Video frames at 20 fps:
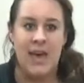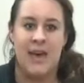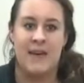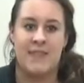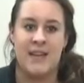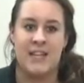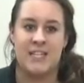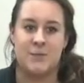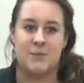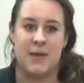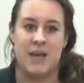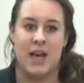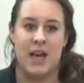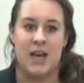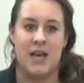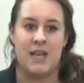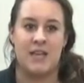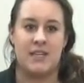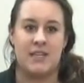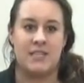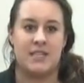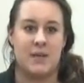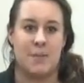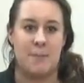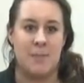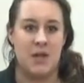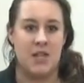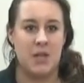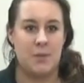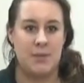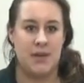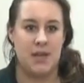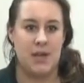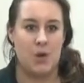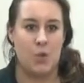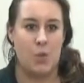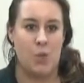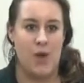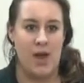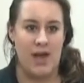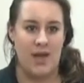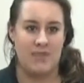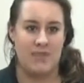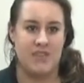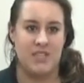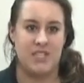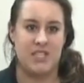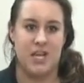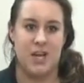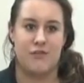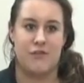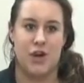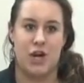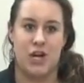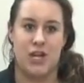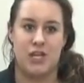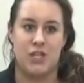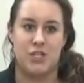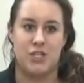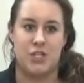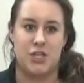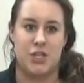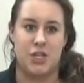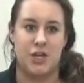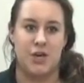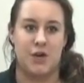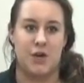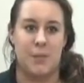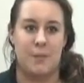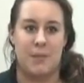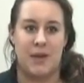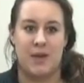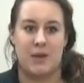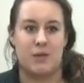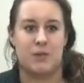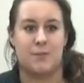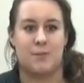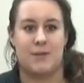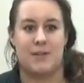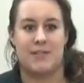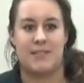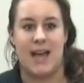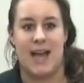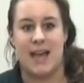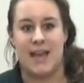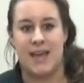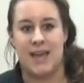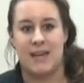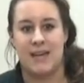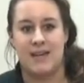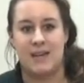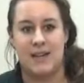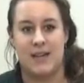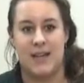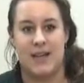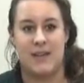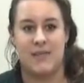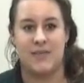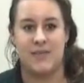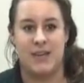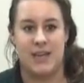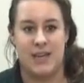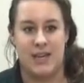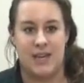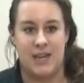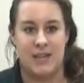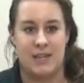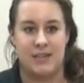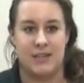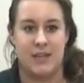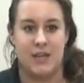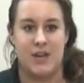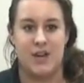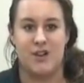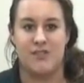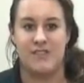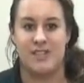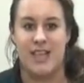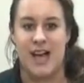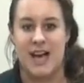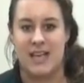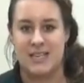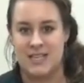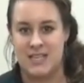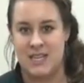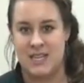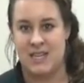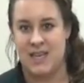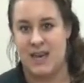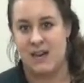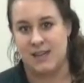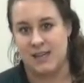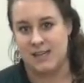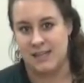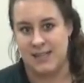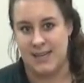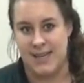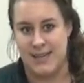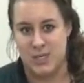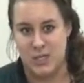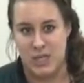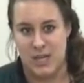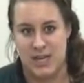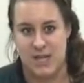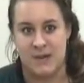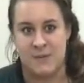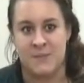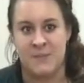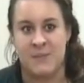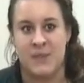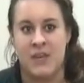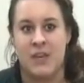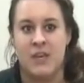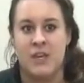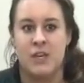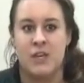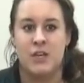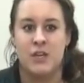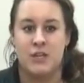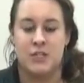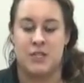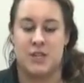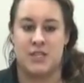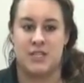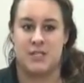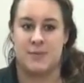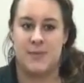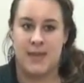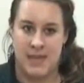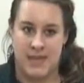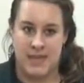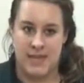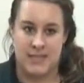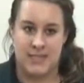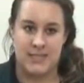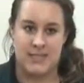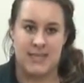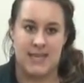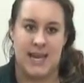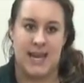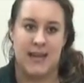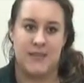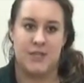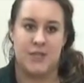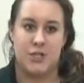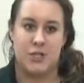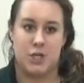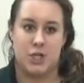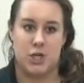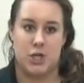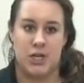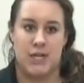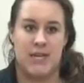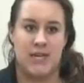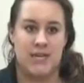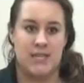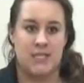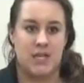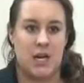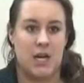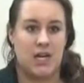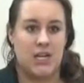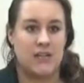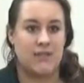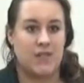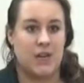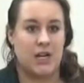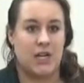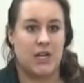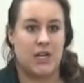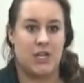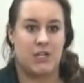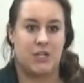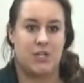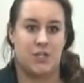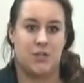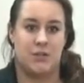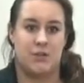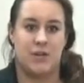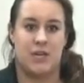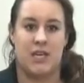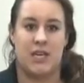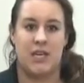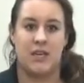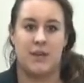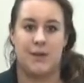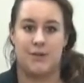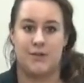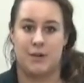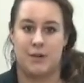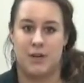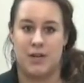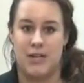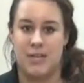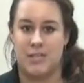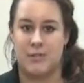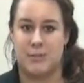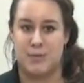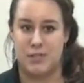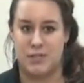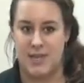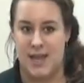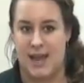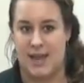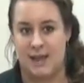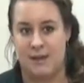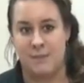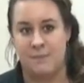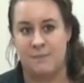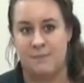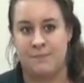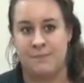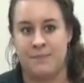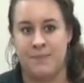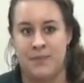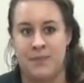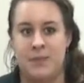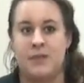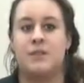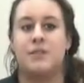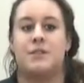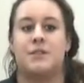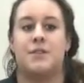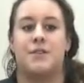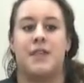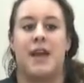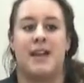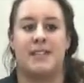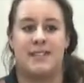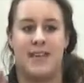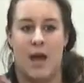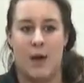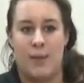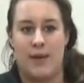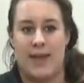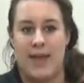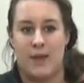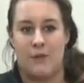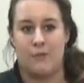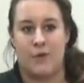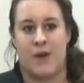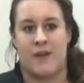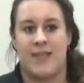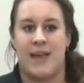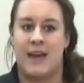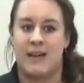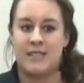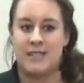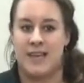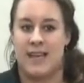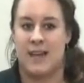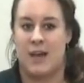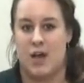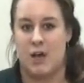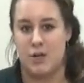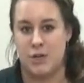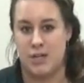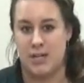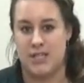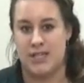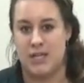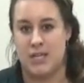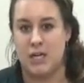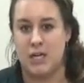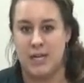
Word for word: And that's because the millimeter width is converted to meters per second in the linear velocity calculation. So this means that the degrees are converted to kilo degrees per second. So that's how we get four thousand eight hundred